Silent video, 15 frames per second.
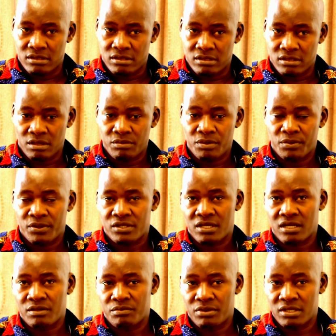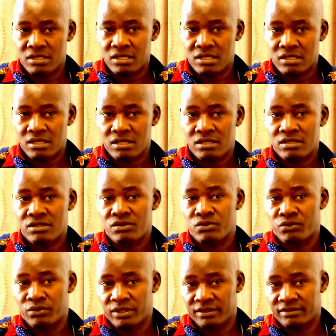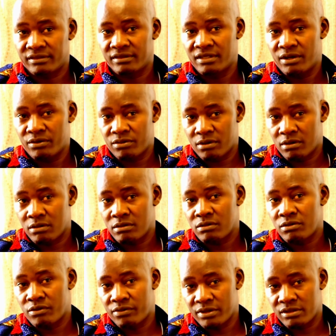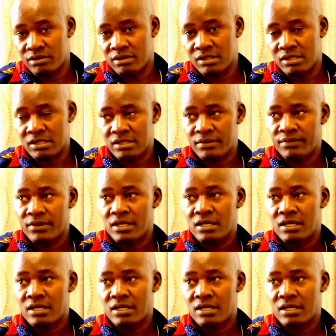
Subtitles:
Some people start businesses with the wrong reasons.